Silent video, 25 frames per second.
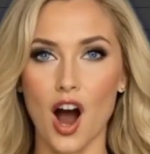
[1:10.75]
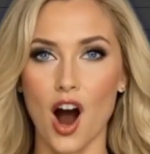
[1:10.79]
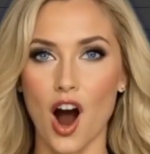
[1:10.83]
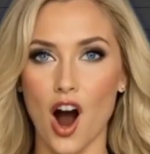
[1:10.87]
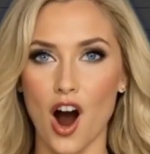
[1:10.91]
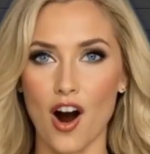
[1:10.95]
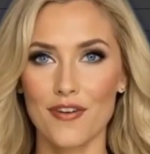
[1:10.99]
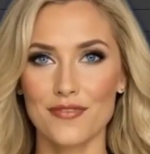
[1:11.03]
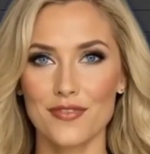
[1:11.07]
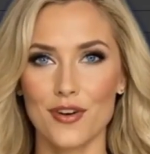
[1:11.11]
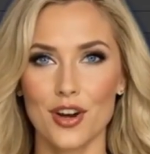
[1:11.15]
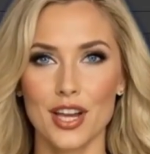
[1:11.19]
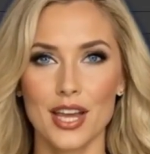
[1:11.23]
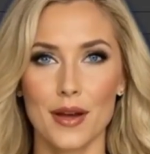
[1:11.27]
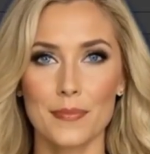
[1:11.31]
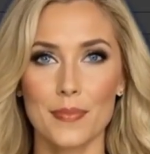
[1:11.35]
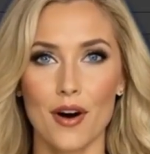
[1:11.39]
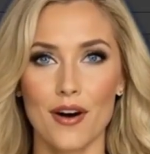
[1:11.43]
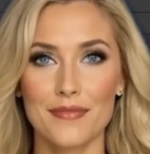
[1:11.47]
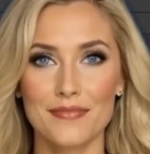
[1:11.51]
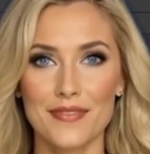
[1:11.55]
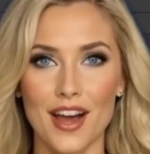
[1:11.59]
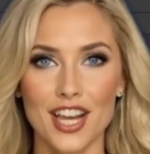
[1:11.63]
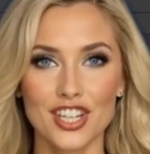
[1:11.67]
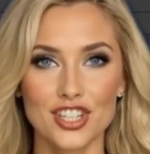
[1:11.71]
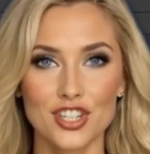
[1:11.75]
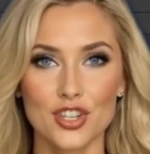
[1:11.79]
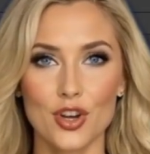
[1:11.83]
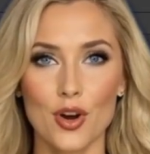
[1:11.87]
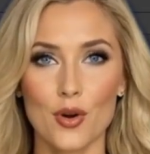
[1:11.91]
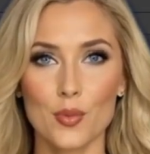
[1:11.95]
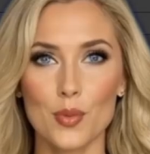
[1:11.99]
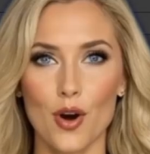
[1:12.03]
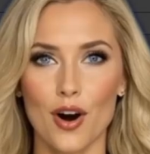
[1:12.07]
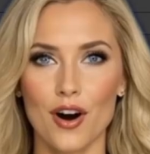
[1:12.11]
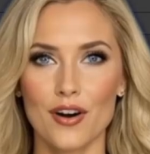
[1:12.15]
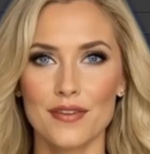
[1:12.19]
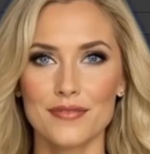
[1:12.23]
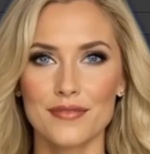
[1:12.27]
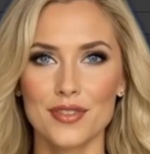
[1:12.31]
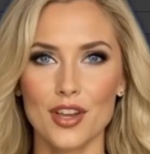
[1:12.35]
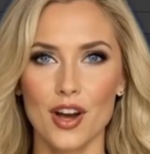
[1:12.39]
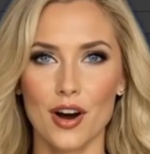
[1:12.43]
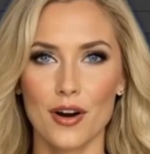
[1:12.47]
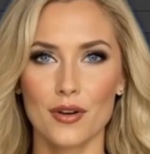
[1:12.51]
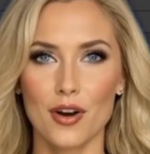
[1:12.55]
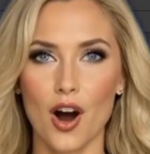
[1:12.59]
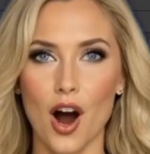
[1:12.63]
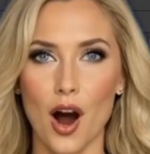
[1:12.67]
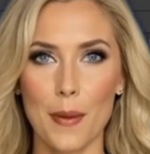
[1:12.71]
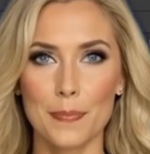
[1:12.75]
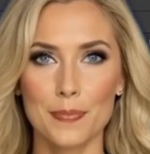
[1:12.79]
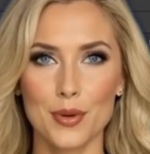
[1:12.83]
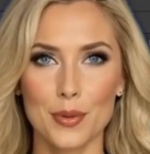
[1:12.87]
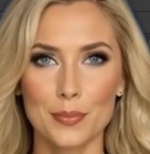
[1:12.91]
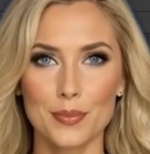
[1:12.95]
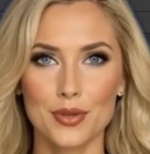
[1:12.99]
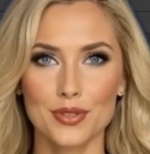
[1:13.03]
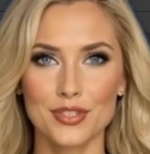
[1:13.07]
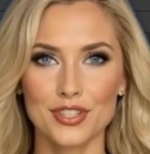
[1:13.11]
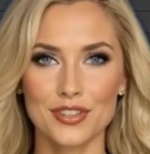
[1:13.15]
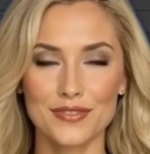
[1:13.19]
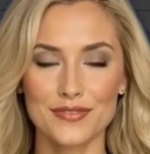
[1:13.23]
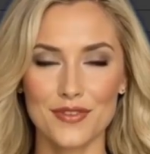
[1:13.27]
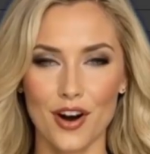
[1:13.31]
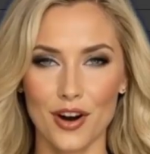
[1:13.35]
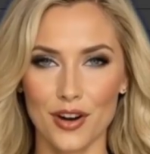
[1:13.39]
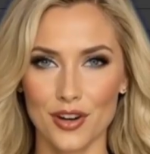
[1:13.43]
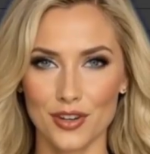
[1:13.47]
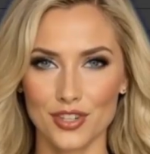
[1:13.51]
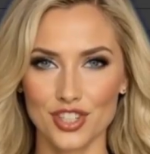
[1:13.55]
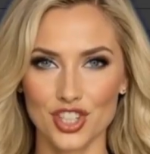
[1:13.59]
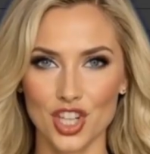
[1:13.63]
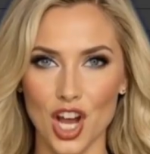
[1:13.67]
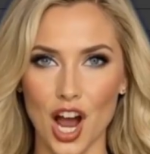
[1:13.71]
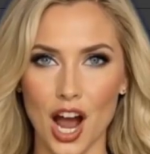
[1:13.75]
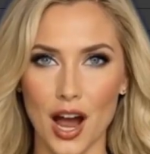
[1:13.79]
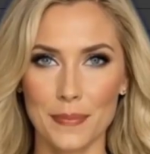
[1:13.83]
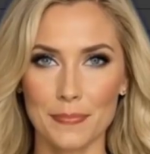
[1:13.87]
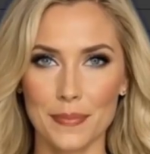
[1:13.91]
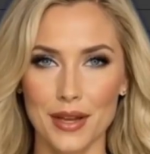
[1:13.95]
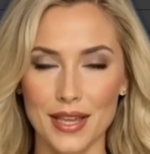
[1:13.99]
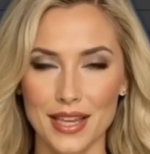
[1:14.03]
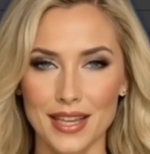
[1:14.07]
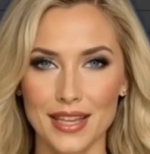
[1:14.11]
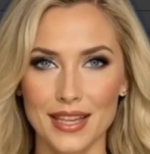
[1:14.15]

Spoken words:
offering a professional workflow comparable to Photoshop.